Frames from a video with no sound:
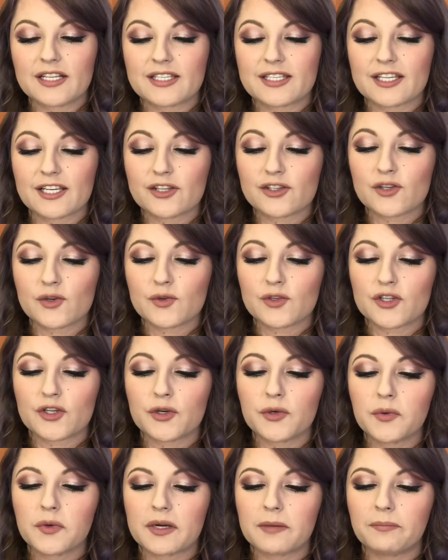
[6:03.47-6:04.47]

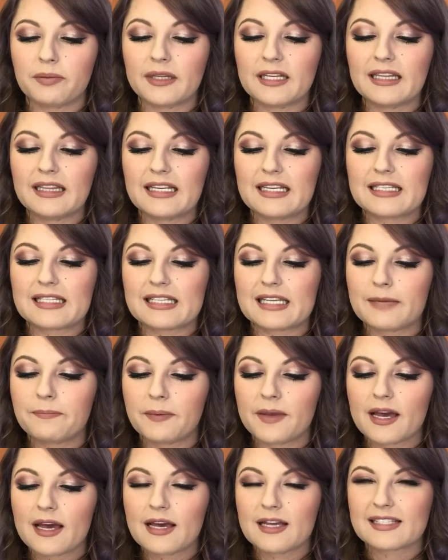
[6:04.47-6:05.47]
602 Completely
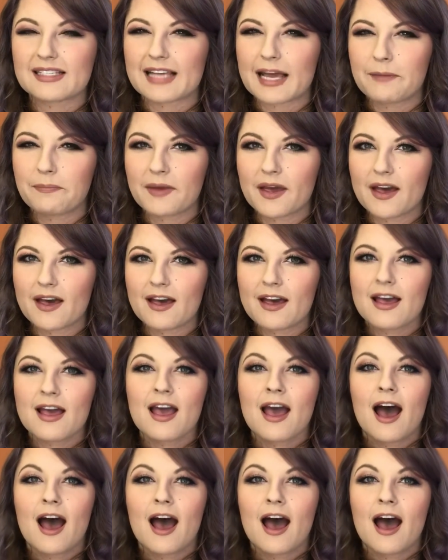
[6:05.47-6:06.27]
Sepia, Sepia.